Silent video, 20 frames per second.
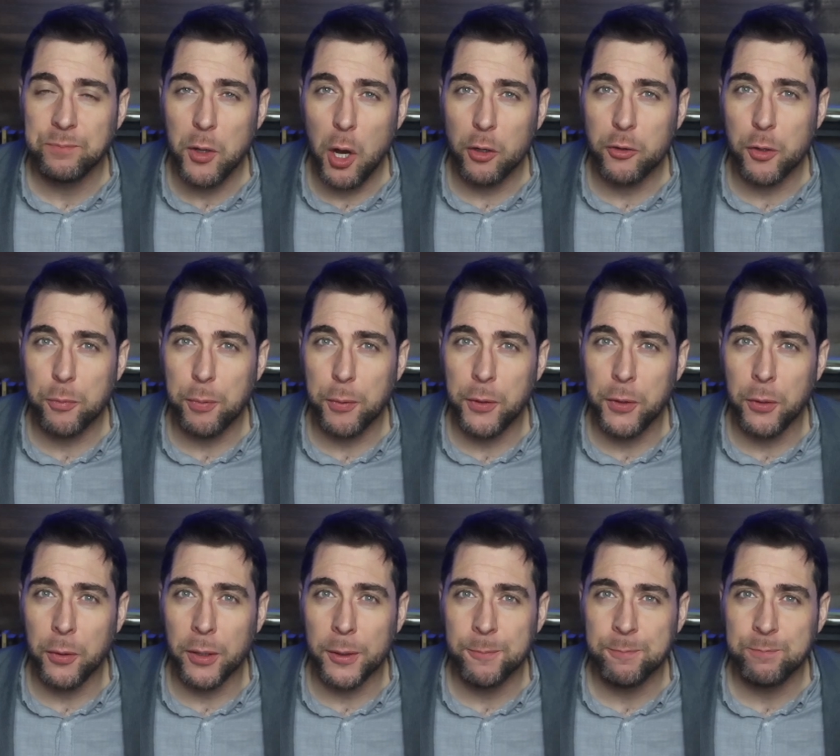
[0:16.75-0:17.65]

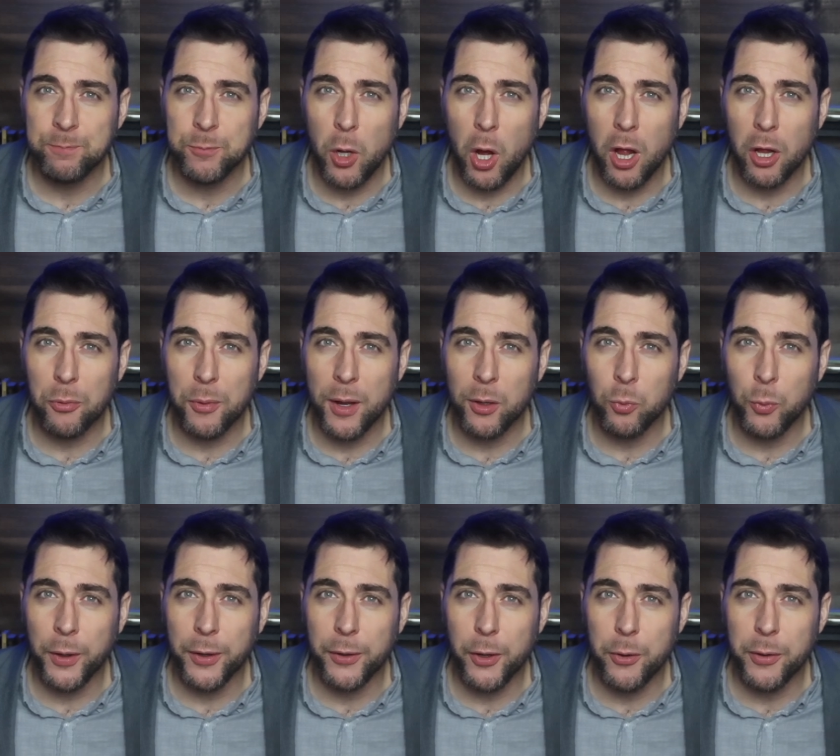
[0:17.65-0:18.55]
entrepreneur, all-around
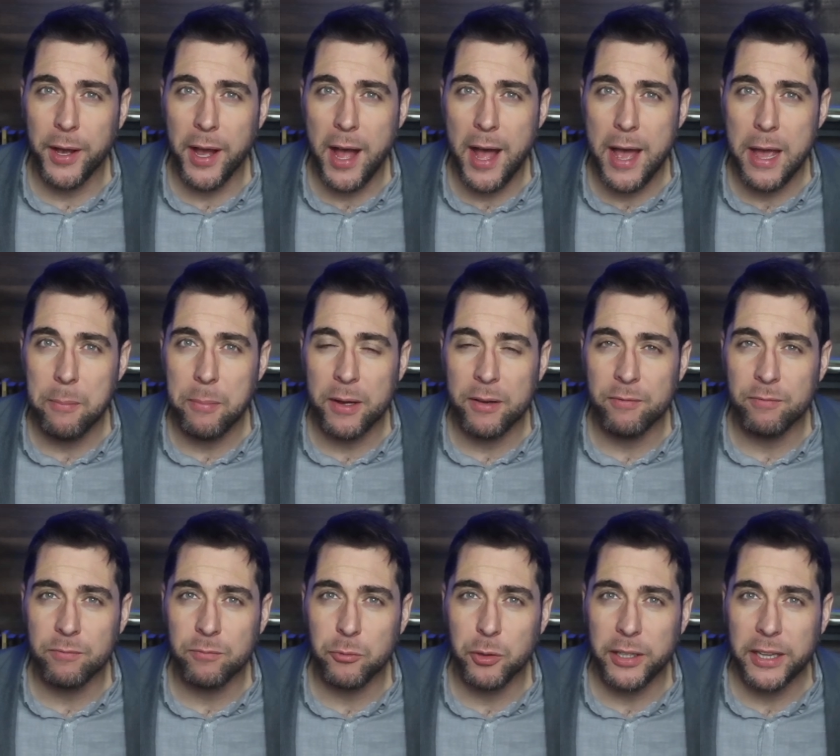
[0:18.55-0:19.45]
weirdo guy, but
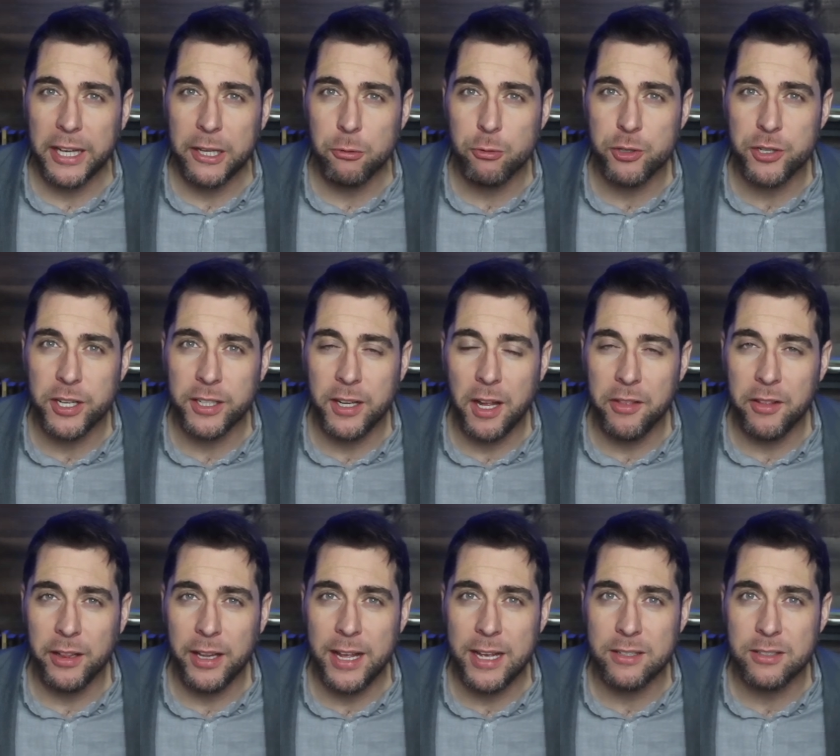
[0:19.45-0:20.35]
really interesting
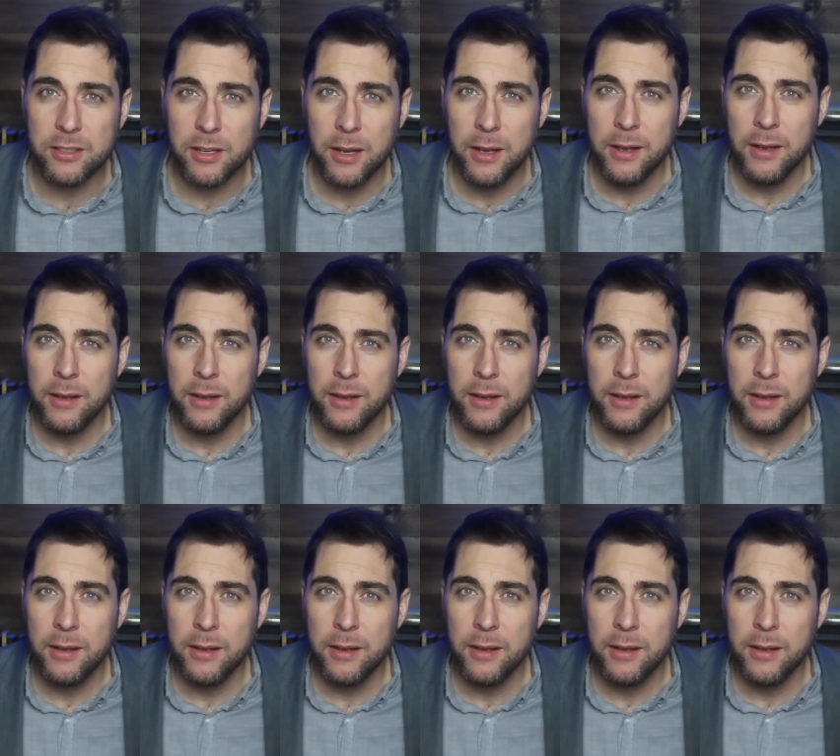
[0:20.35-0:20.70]
nonetheless,